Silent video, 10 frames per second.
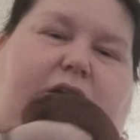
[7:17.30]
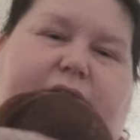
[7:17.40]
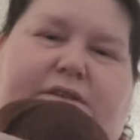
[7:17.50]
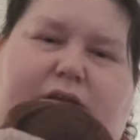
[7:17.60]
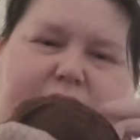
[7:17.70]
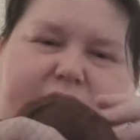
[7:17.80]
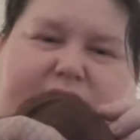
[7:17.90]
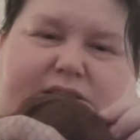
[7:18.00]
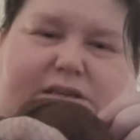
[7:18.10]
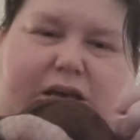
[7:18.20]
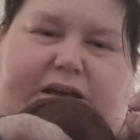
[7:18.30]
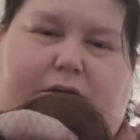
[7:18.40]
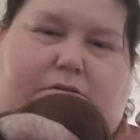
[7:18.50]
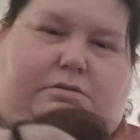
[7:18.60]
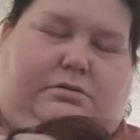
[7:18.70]
I think this is like,
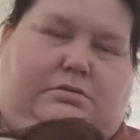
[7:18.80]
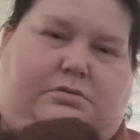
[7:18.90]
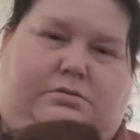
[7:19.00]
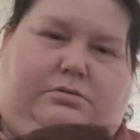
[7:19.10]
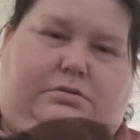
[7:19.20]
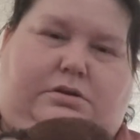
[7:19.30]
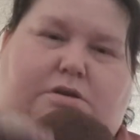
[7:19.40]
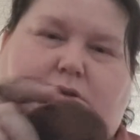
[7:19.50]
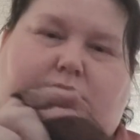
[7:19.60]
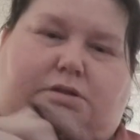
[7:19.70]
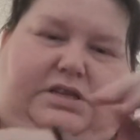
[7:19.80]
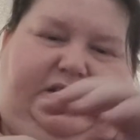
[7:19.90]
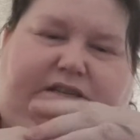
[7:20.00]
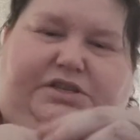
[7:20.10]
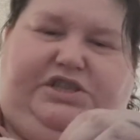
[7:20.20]

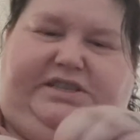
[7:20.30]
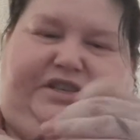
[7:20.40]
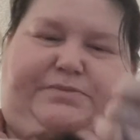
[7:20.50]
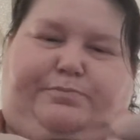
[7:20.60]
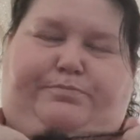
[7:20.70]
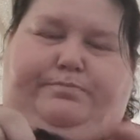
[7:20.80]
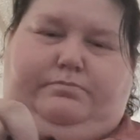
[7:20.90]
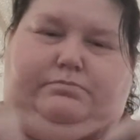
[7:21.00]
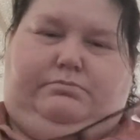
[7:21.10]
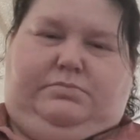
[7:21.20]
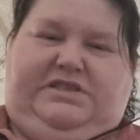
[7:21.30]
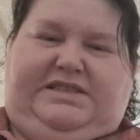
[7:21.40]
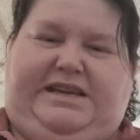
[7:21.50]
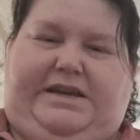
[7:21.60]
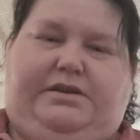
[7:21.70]
this is just your
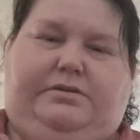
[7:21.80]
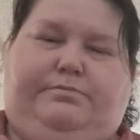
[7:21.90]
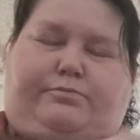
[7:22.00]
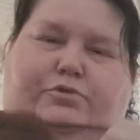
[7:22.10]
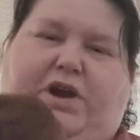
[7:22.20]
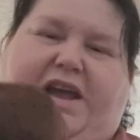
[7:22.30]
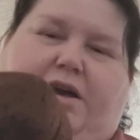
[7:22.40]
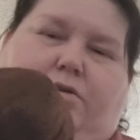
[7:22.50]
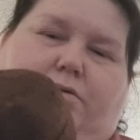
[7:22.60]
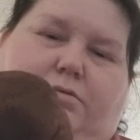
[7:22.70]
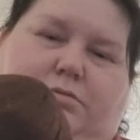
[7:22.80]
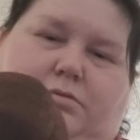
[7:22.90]
standard brown.